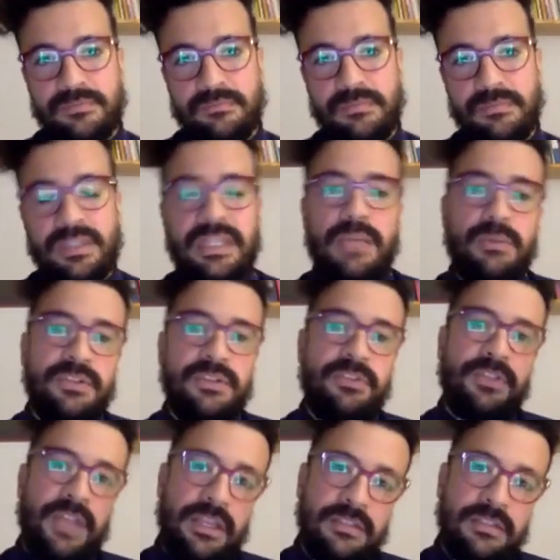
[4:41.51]
But that was
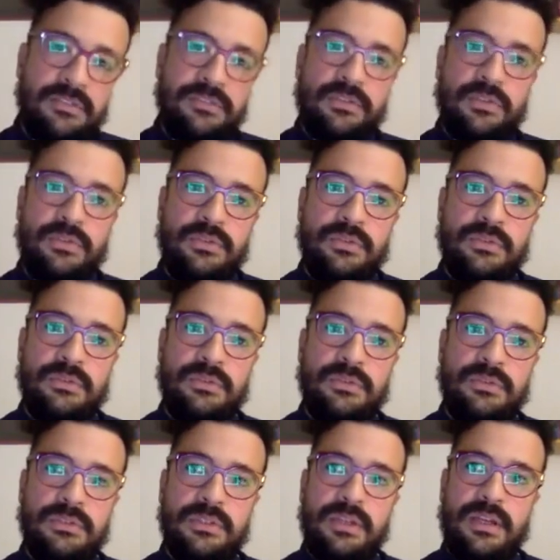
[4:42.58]
thanks to
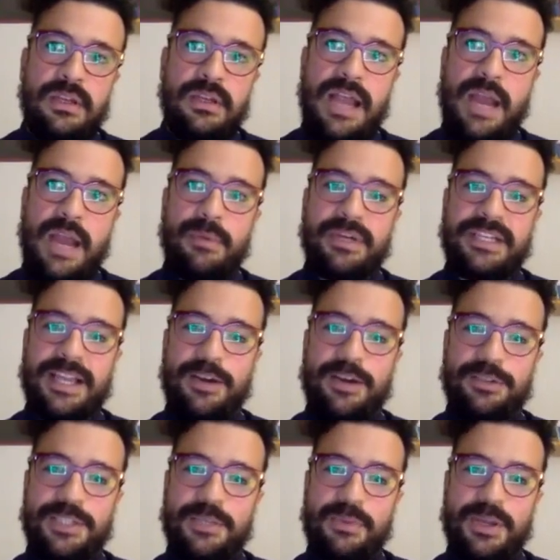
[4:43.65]
our
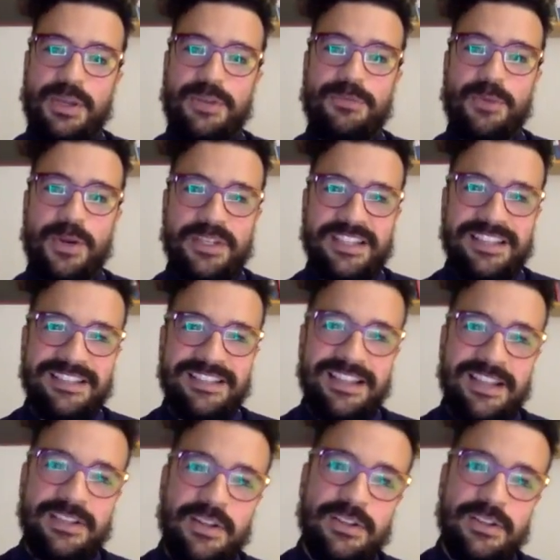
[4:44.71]
chaotic way of working
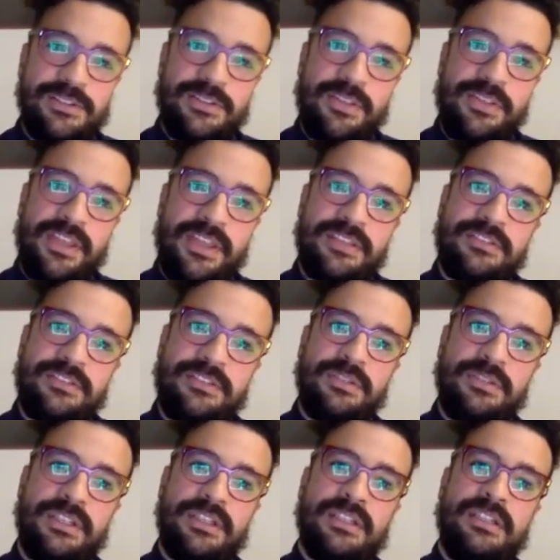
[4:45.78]
and also thanks to
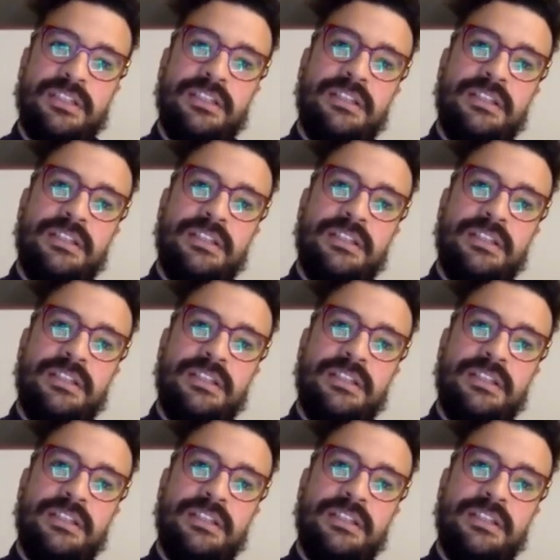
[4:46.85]
the